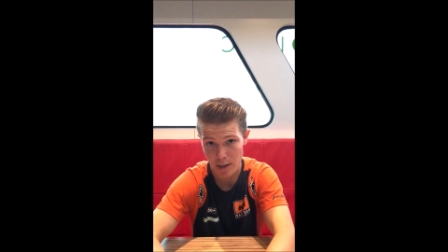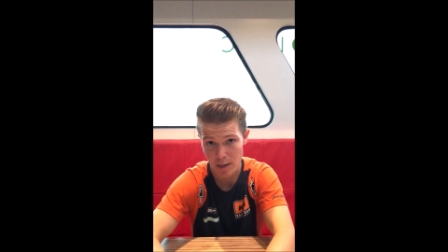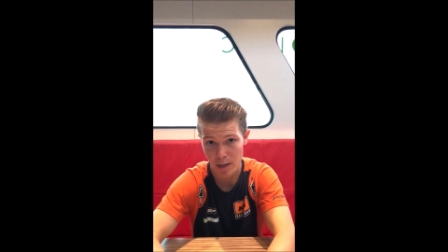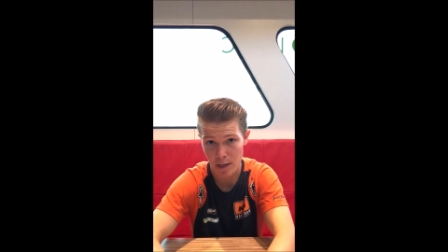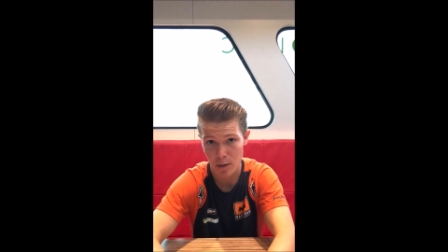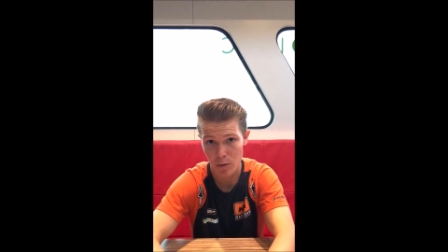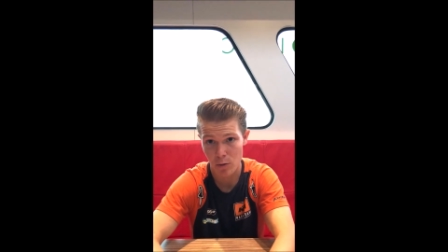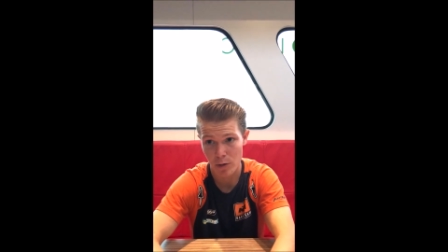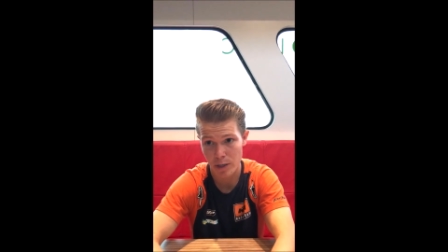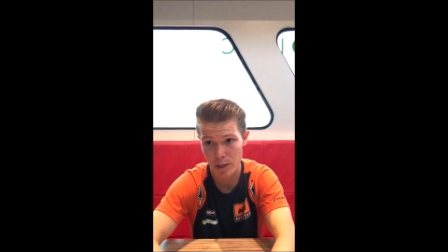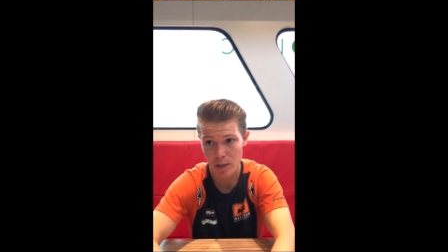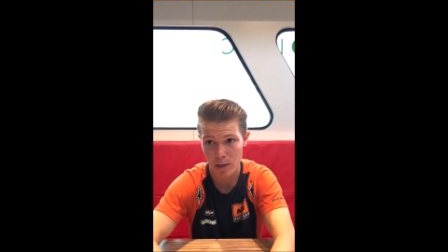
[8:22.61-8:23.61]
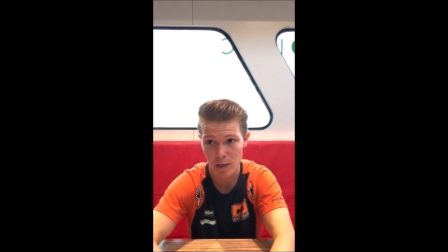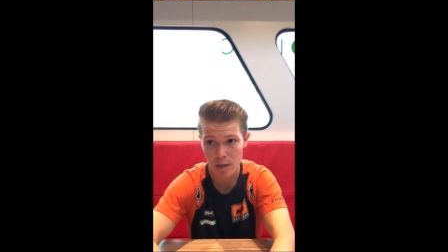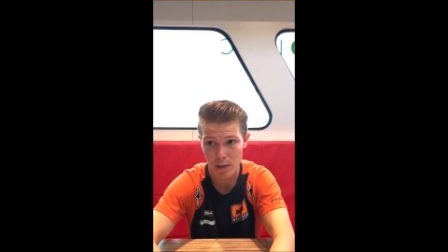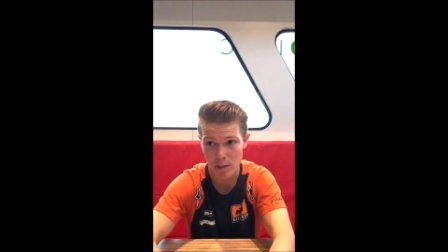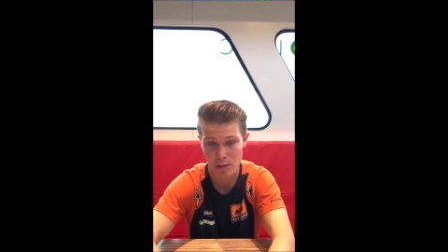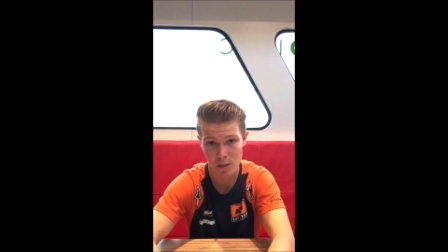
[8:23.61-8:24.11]
and now we
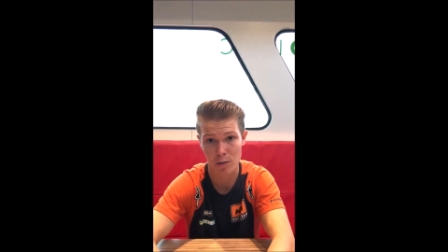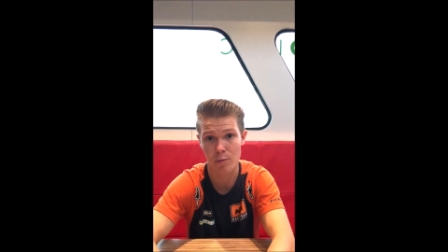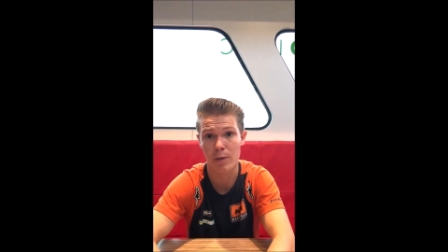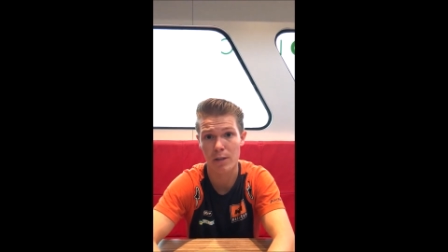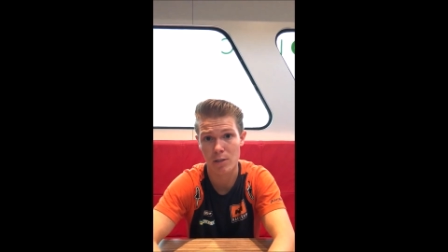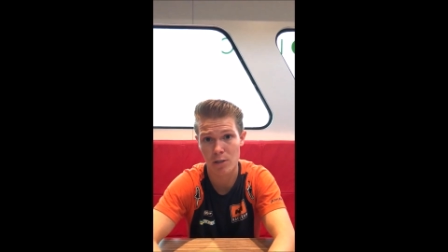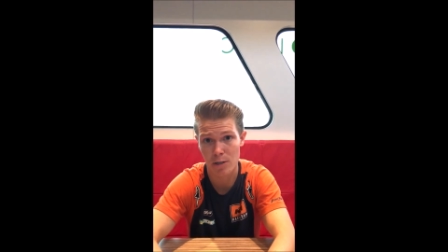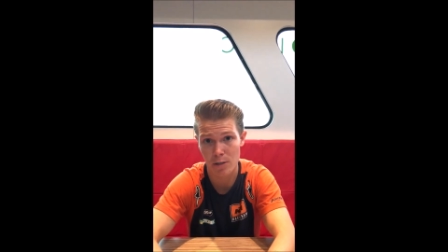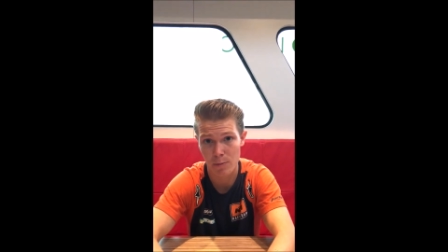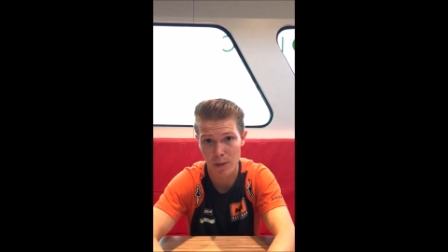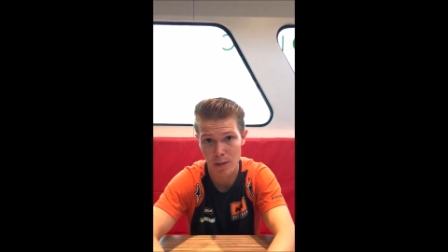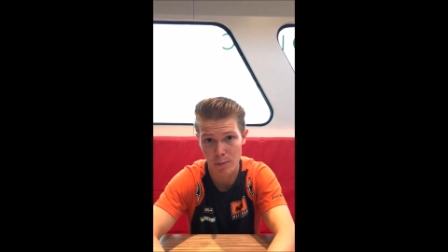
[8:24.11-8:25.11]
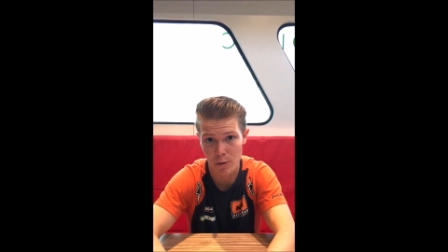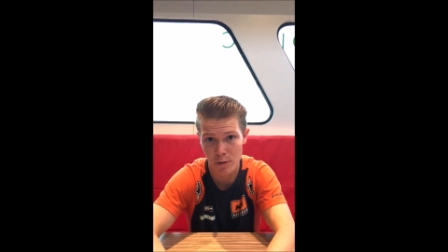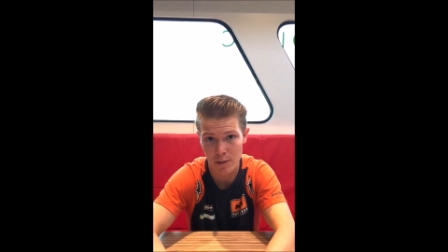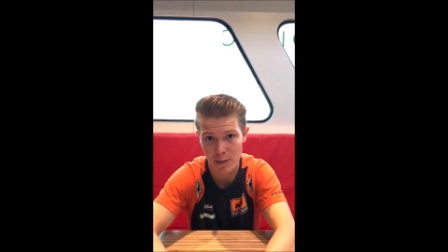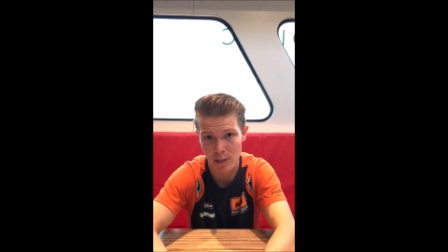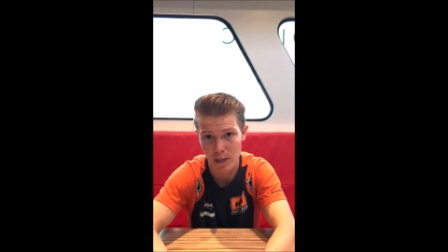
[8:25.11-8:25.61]
are starting making
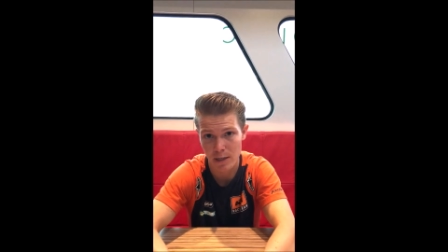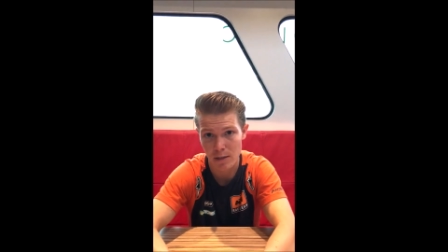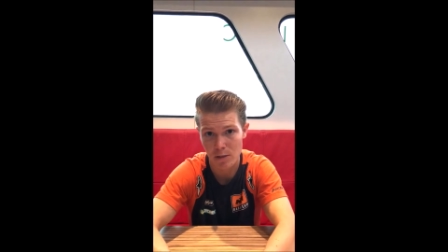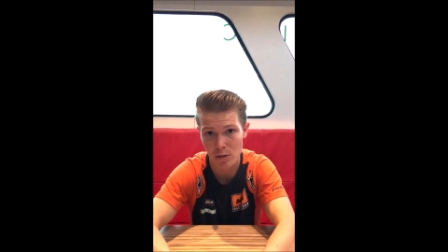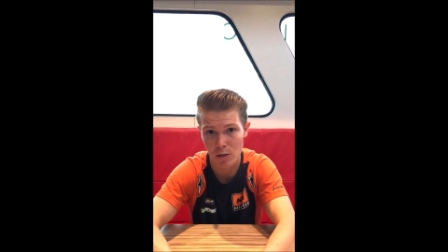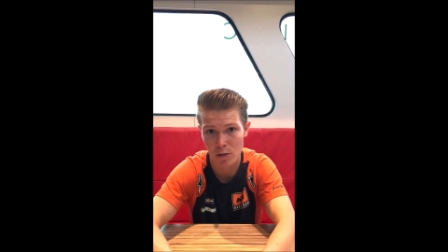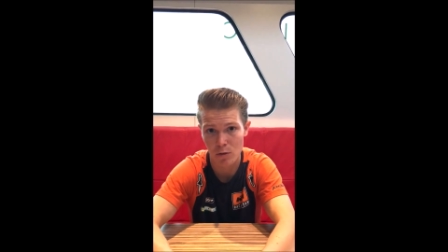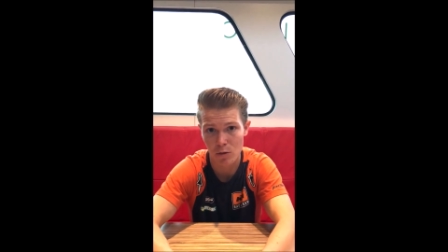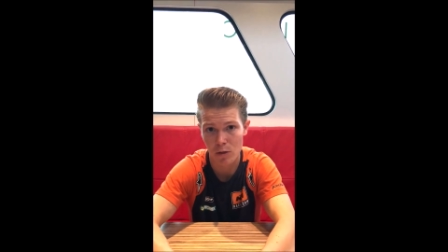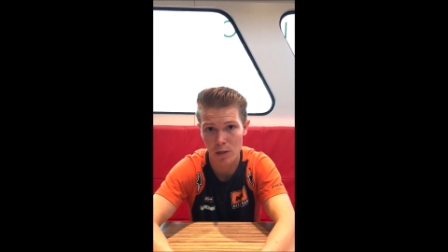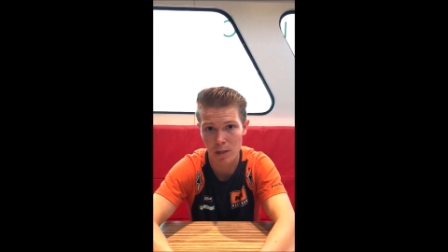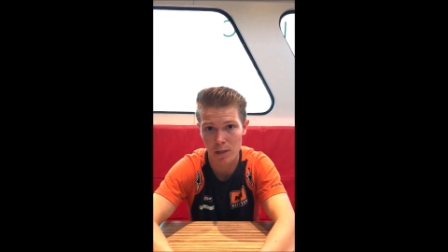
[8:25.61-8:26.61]
progress again. So